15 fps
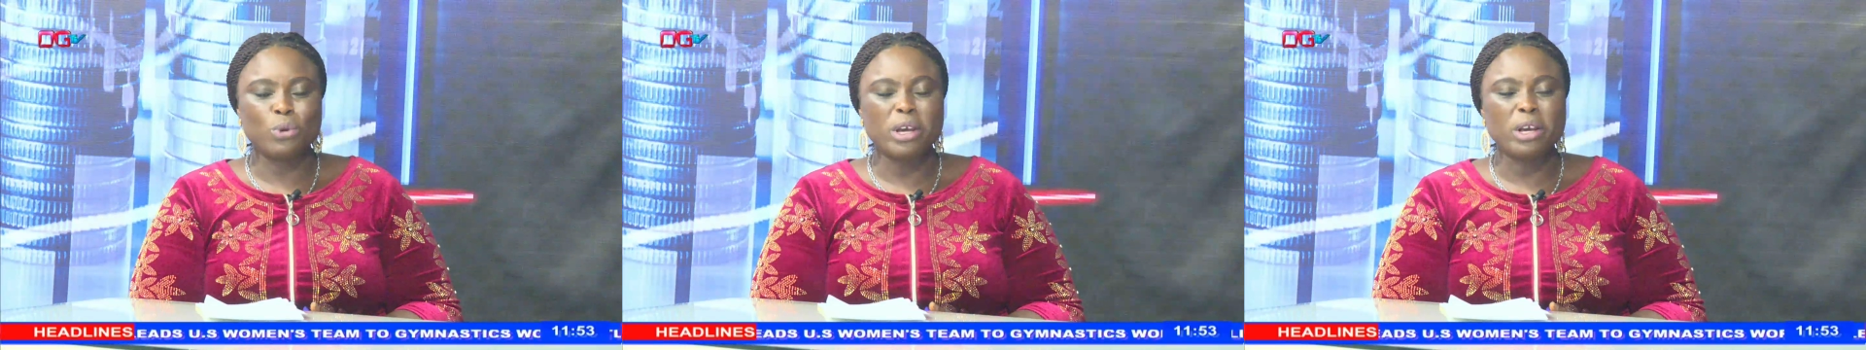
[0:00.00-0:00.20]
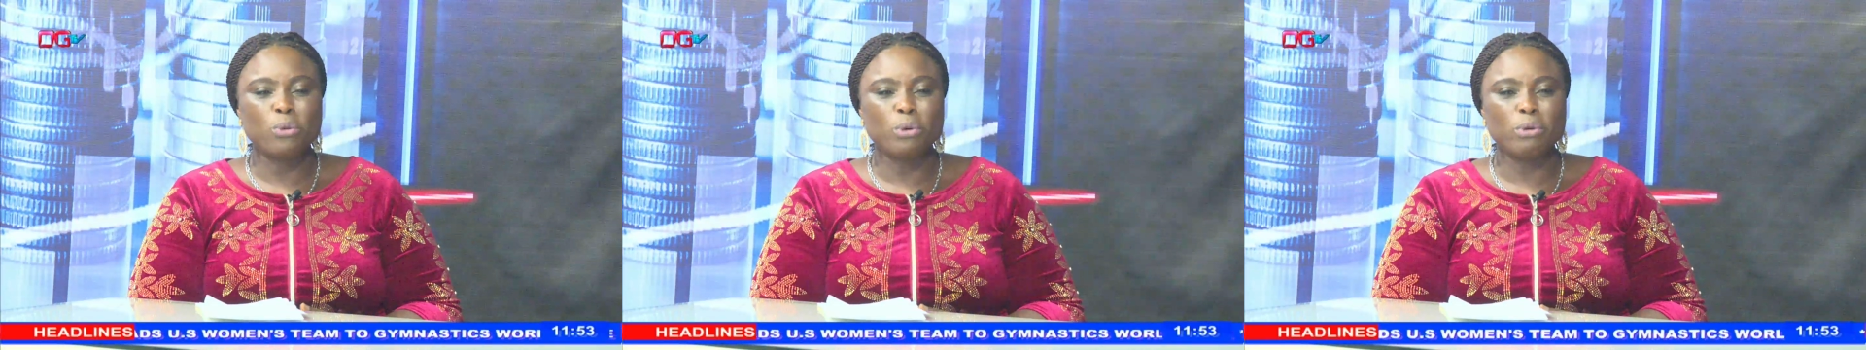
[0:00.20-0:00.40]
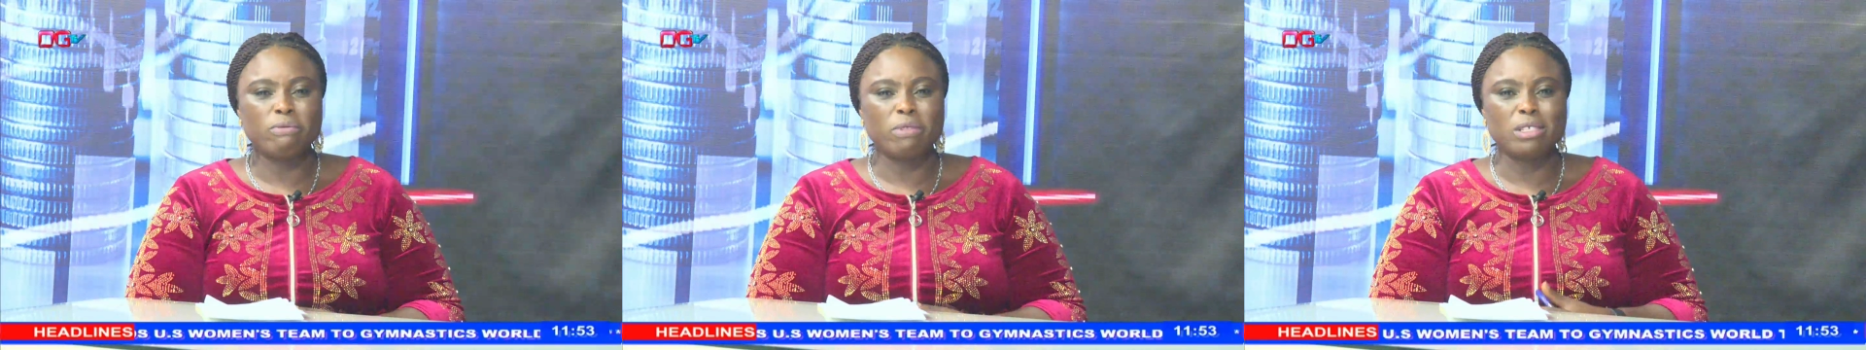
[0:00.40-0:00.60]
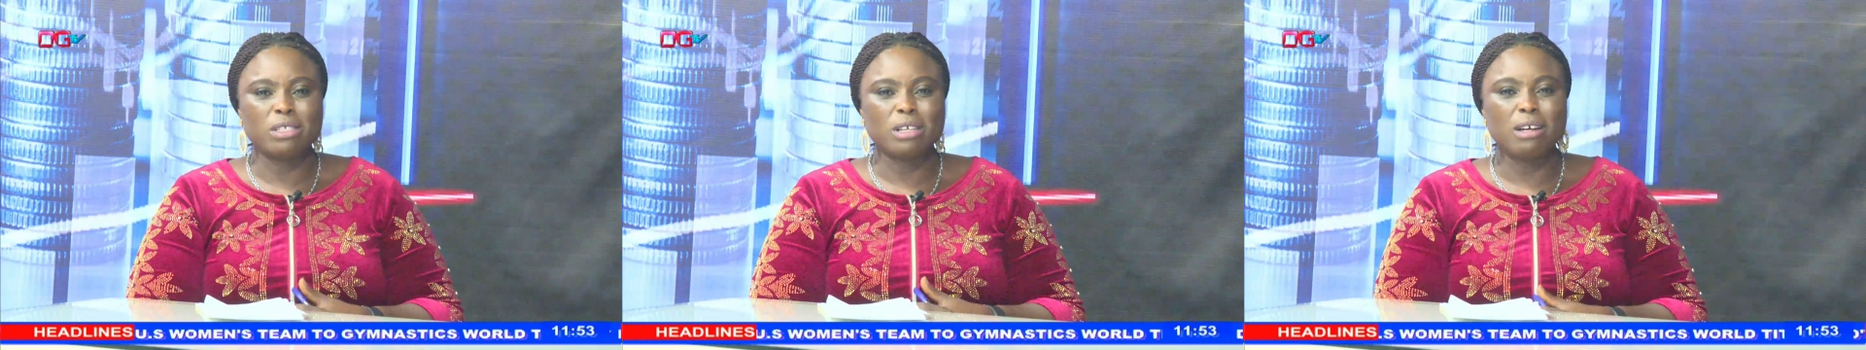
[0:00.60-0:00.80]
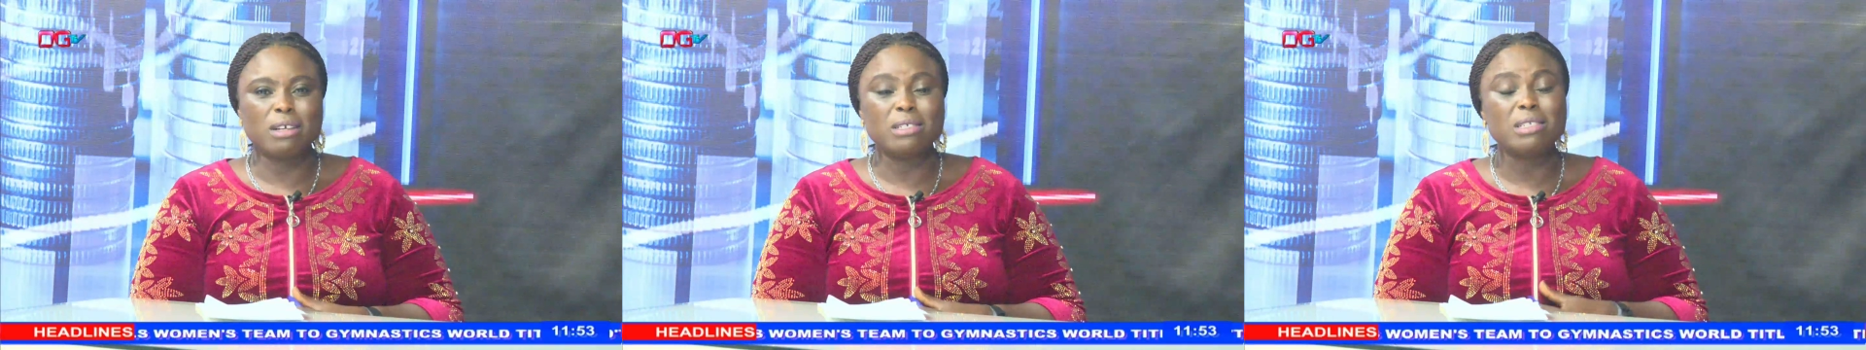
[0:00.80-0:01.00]
We've
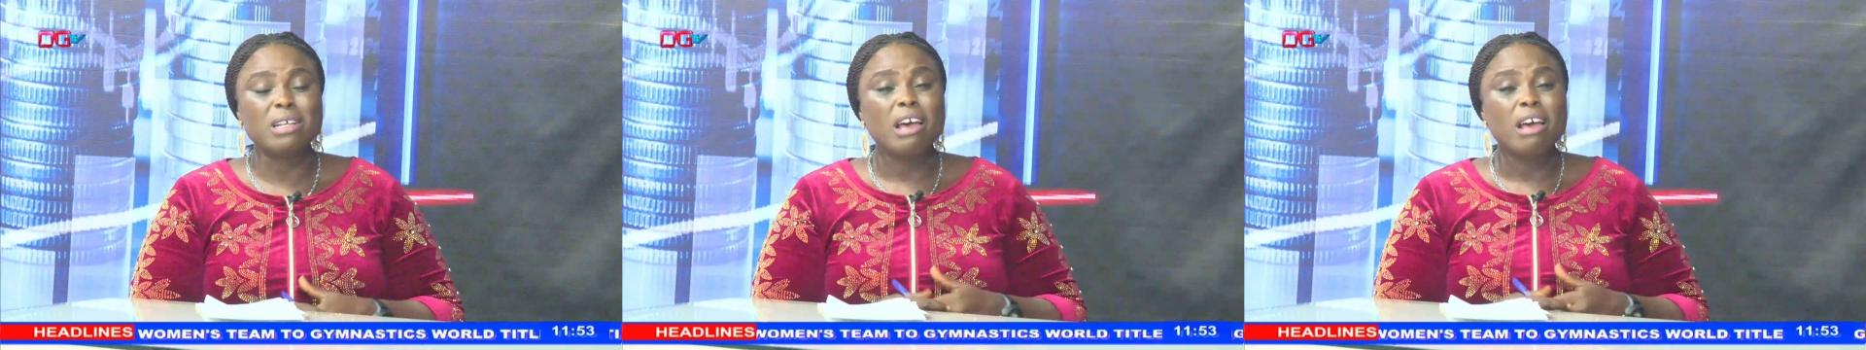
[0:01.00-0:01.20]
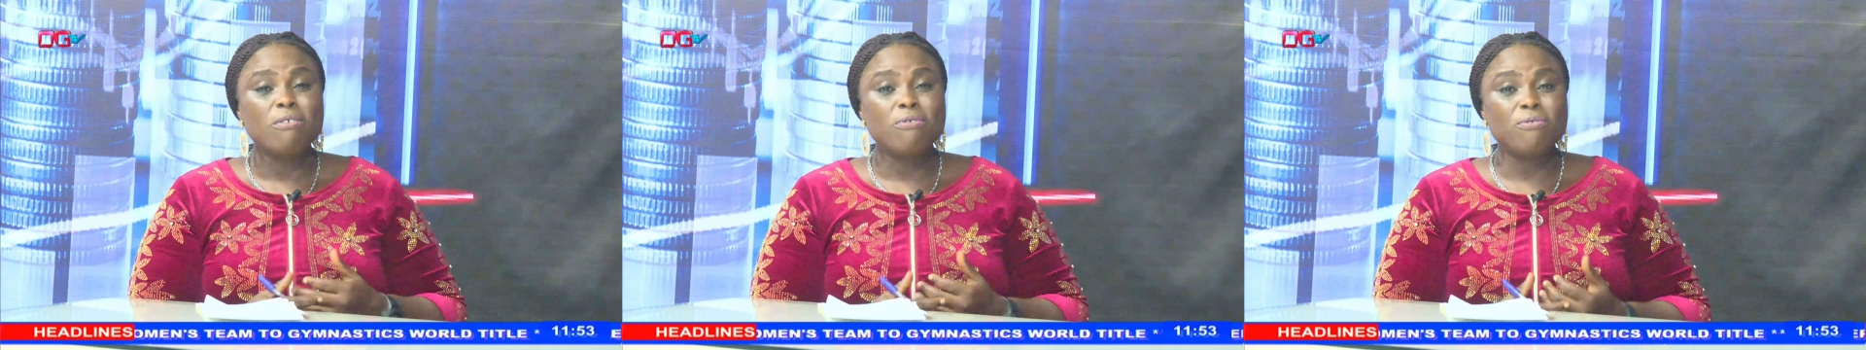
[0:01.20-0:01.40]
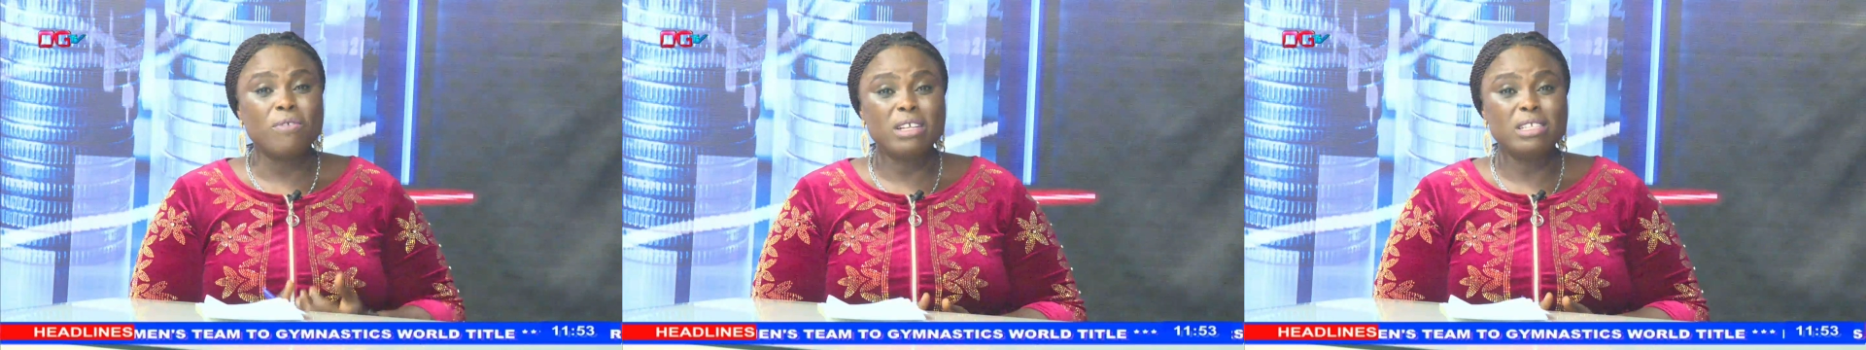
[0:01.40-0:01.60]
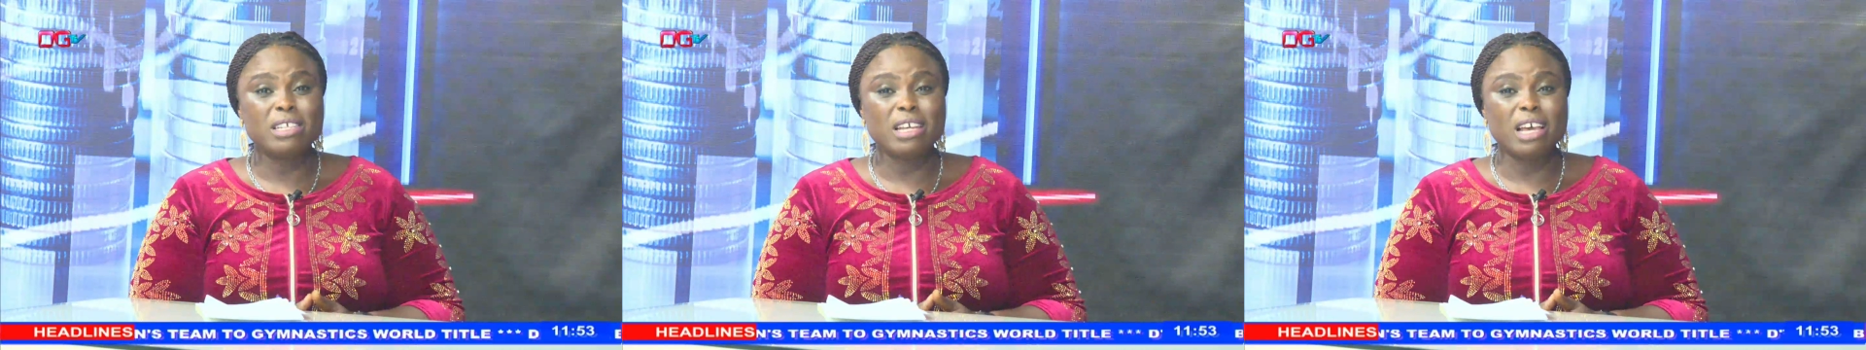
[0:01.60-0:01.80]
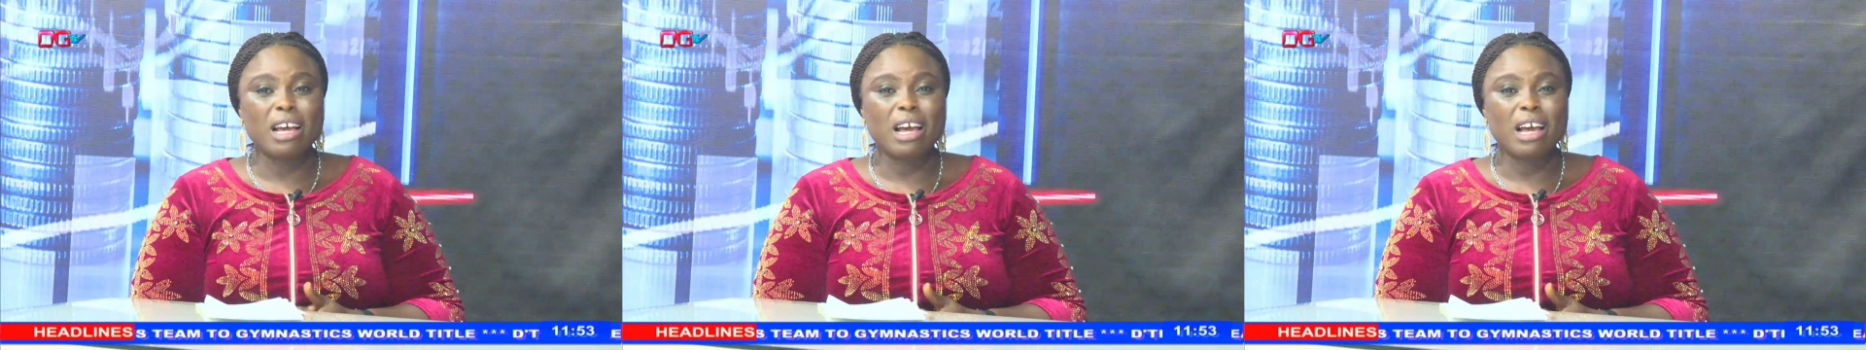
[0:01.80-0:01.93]
discussed fintech